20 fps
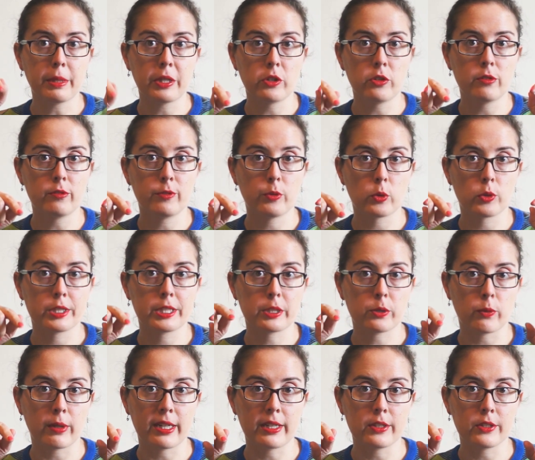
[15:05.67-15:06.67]
middle 4
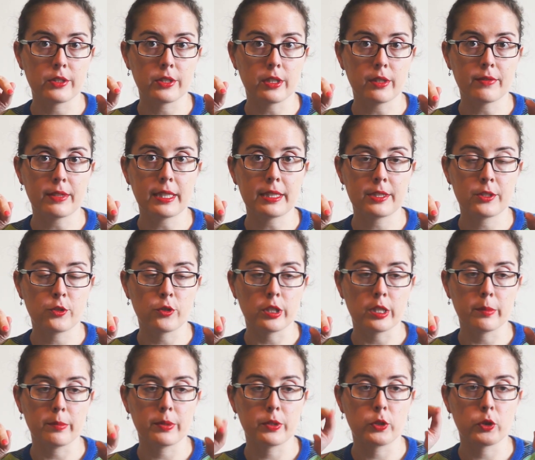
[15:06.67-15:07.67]
squares of that
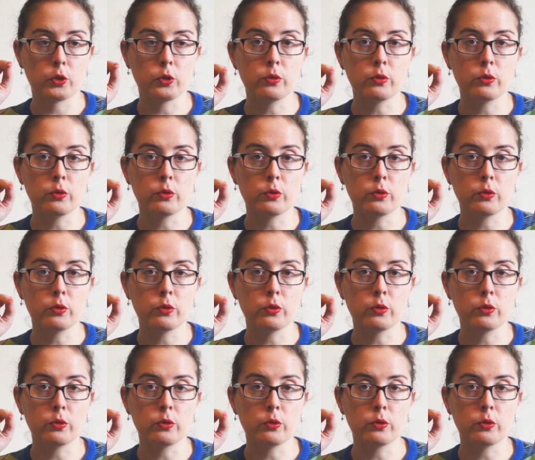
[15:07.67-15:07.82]
strip